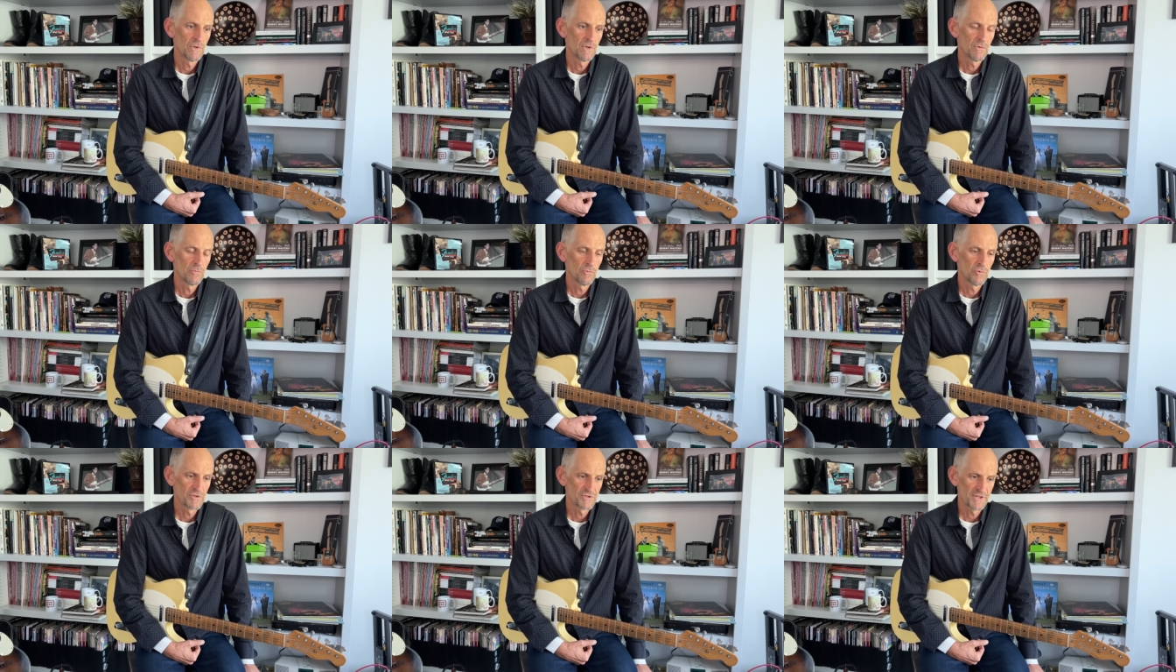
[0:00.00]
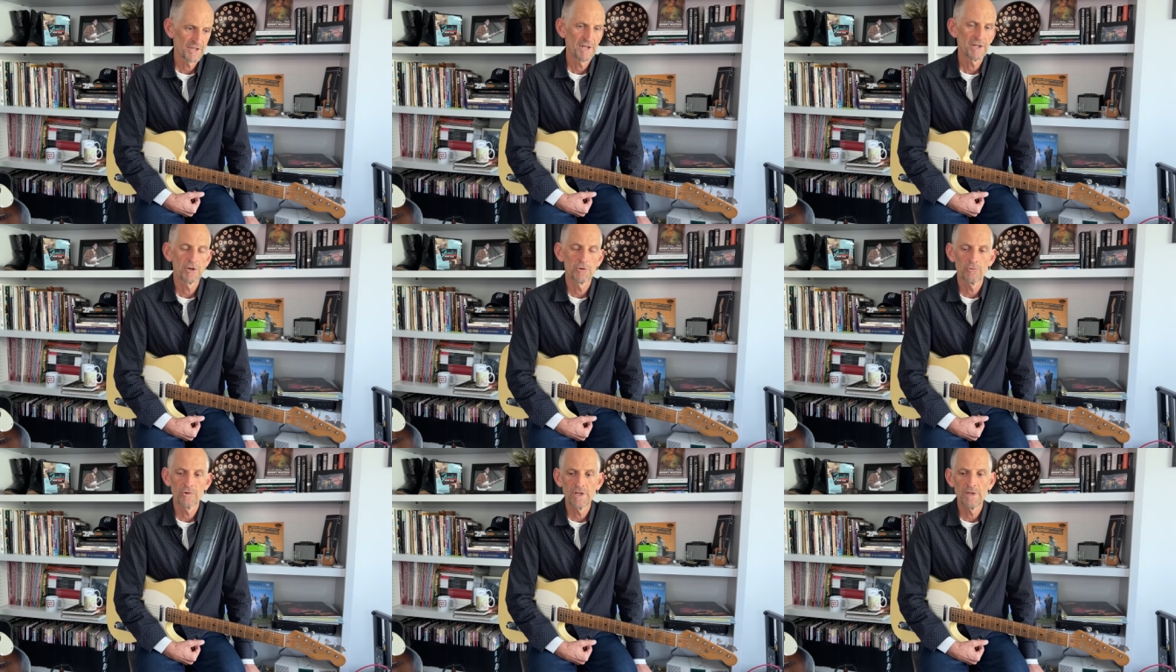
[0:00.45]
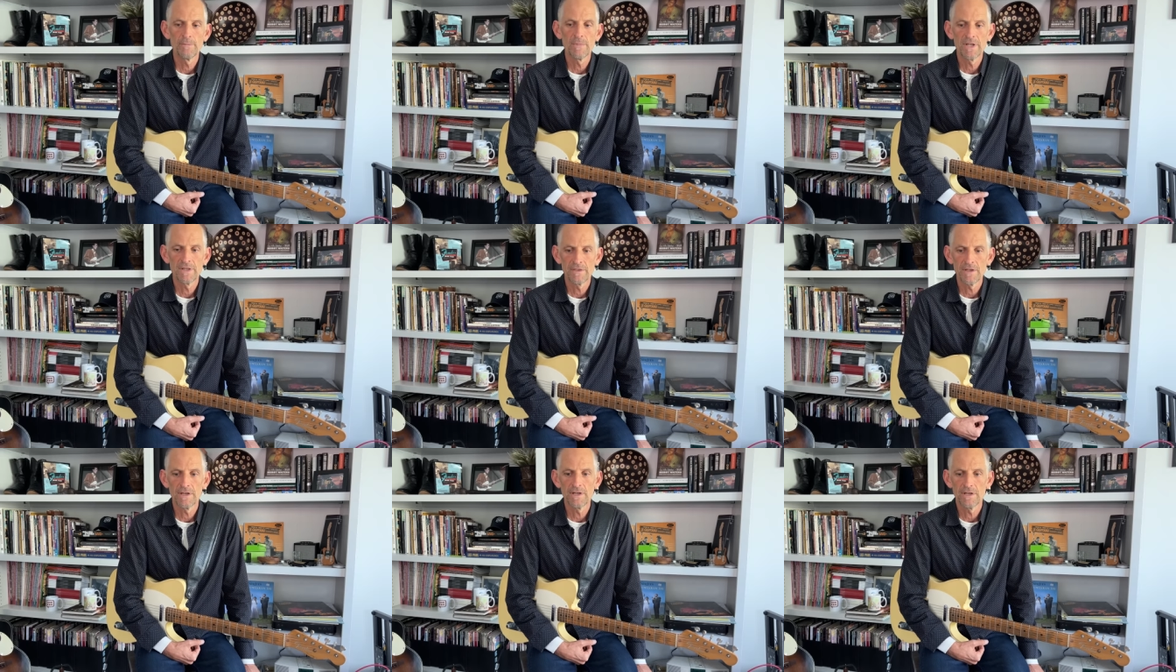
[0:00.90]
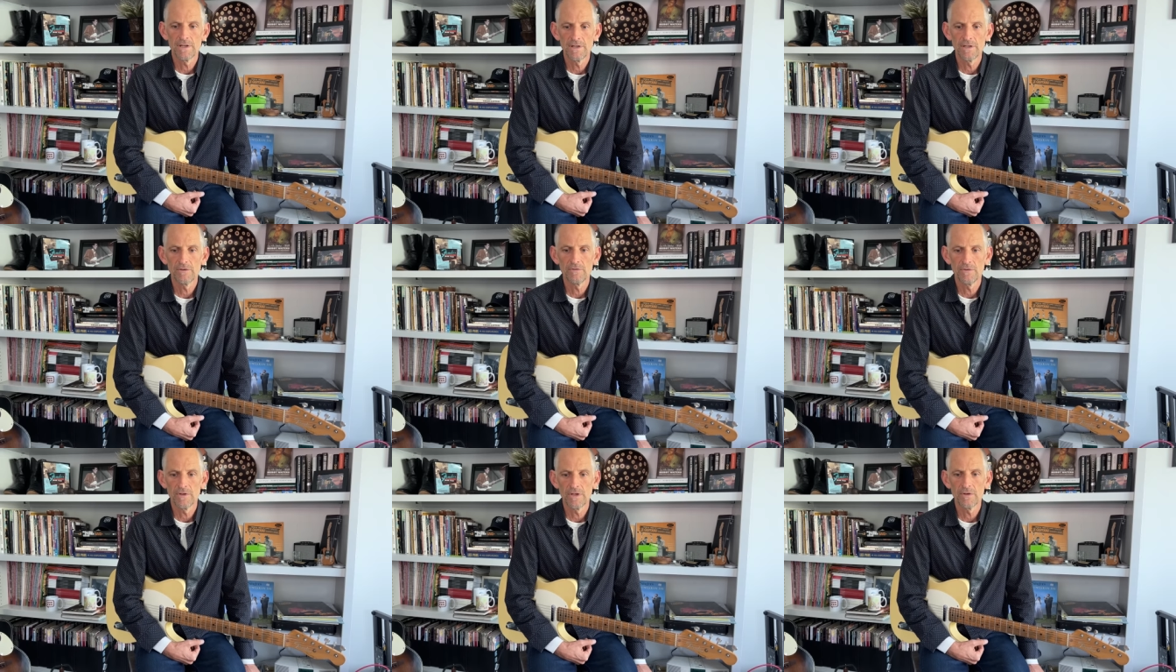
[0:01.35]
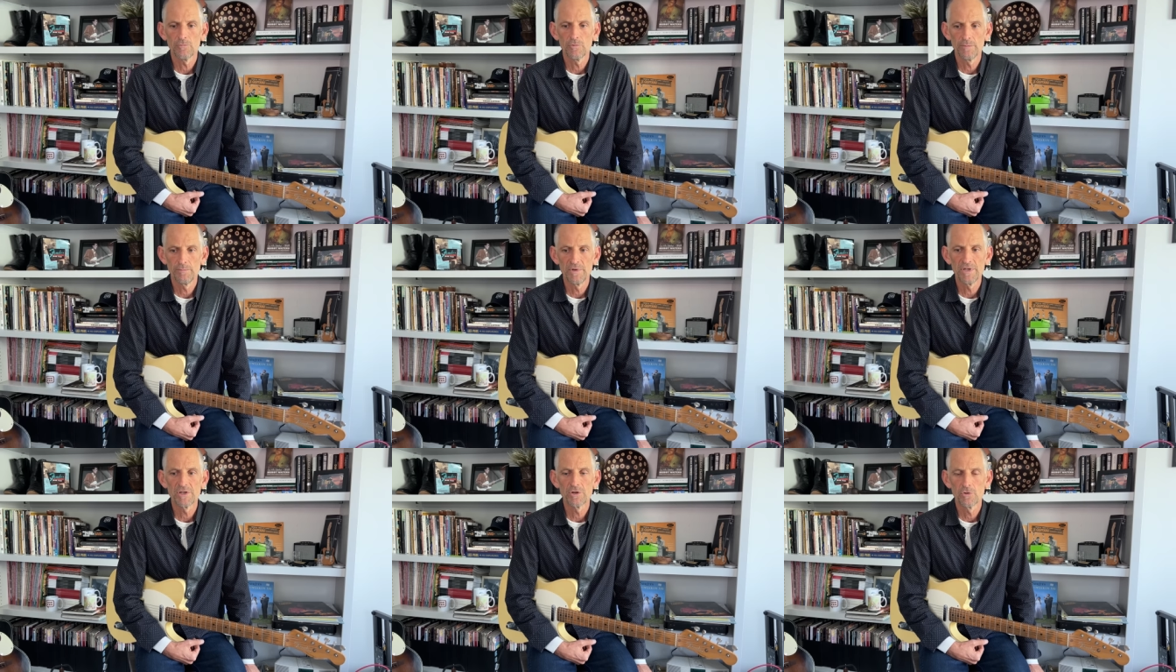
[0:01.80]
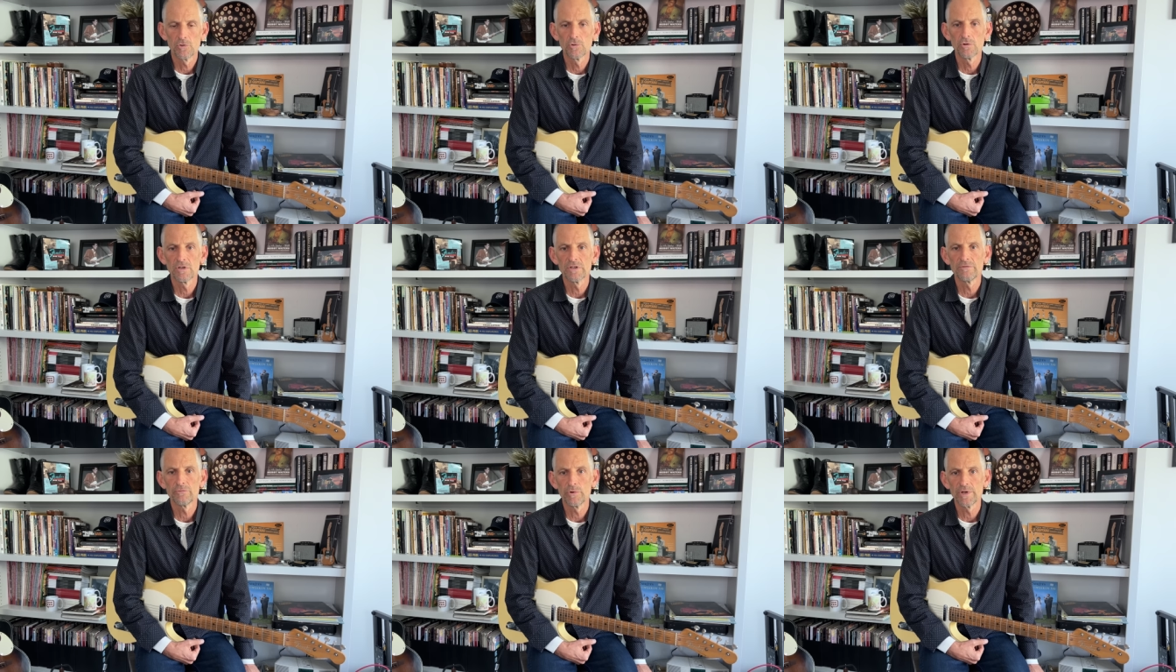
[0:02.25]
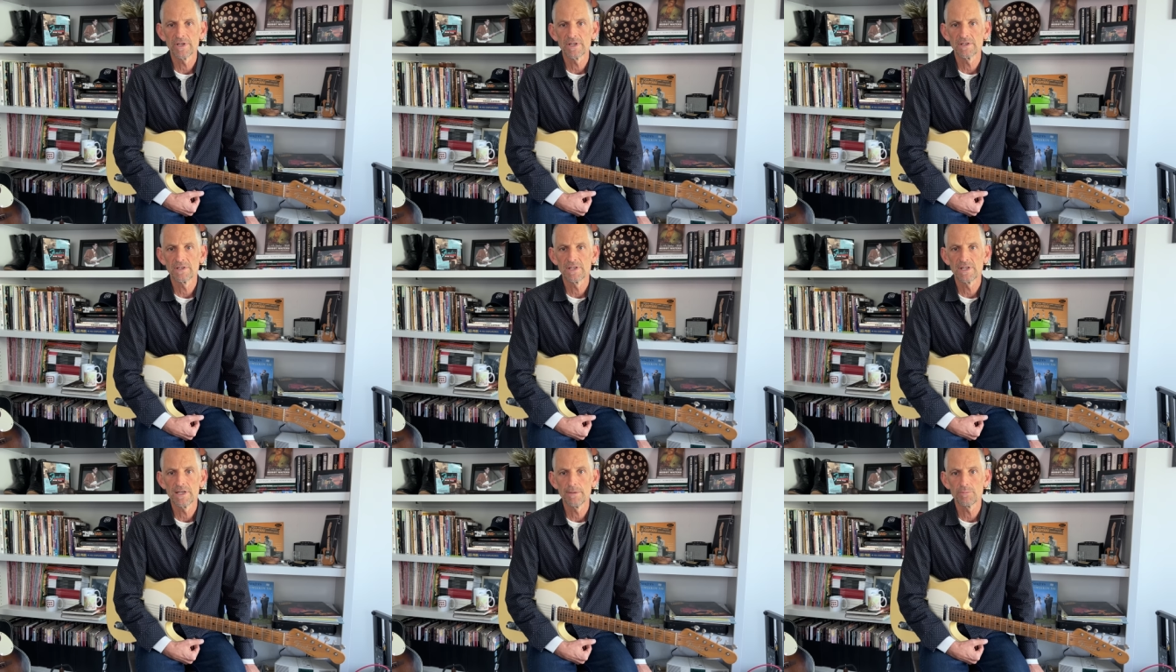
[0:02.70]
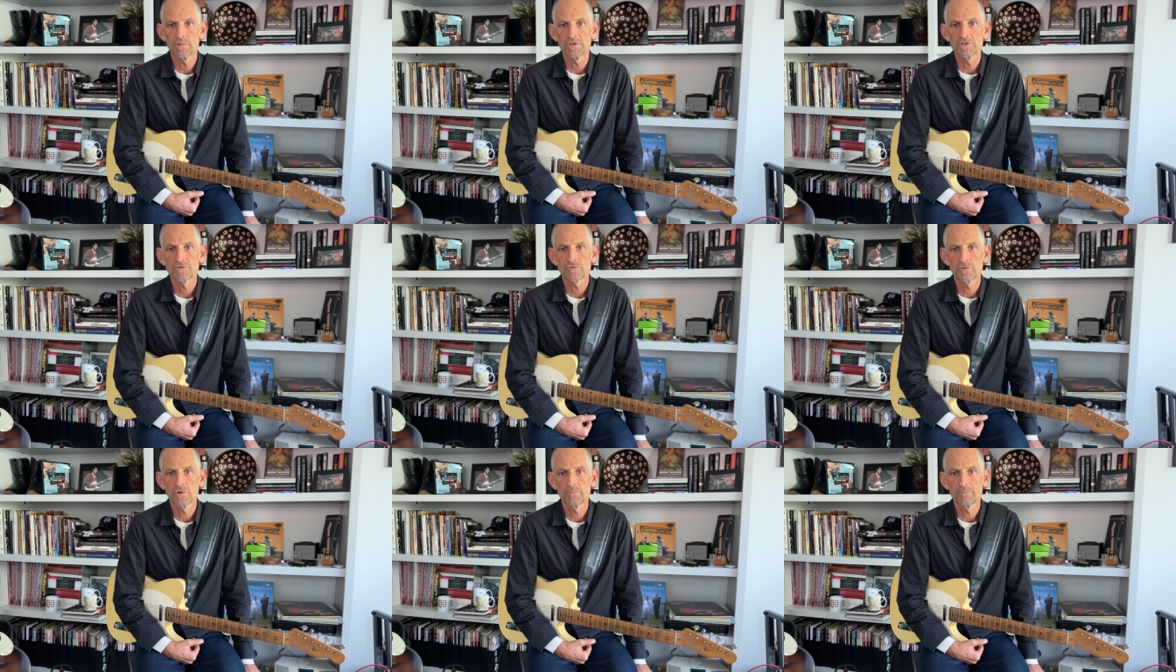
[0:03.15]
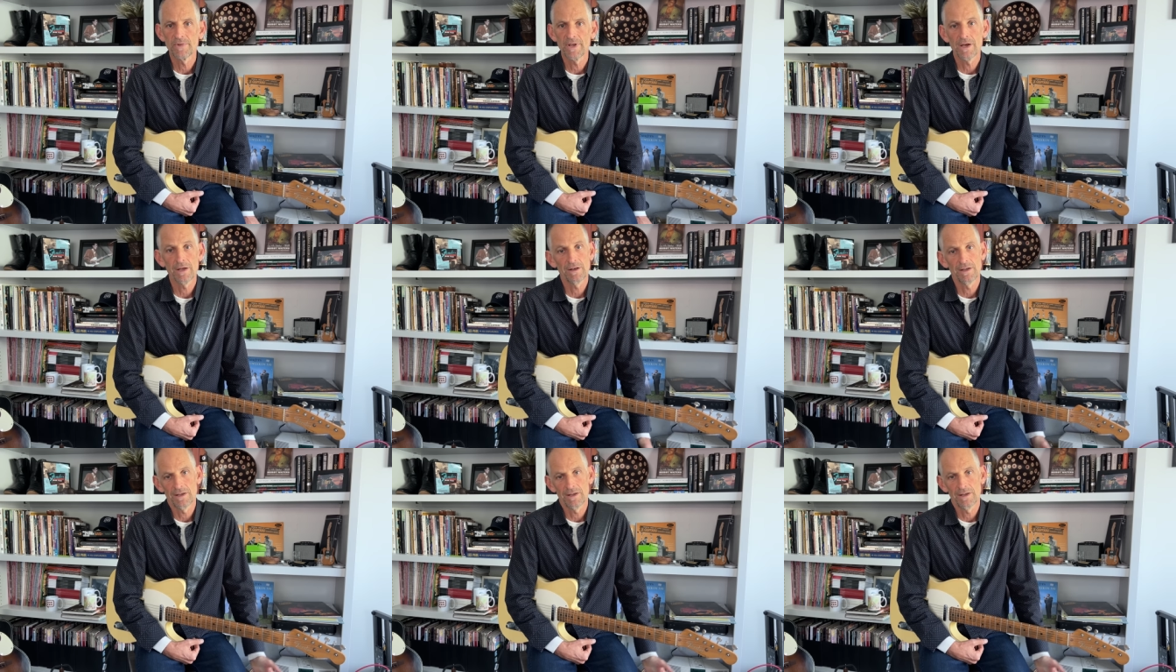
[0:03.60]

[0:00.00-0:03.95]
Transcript: was in agreement that, he, that it would be cool if we could keep it stripped down.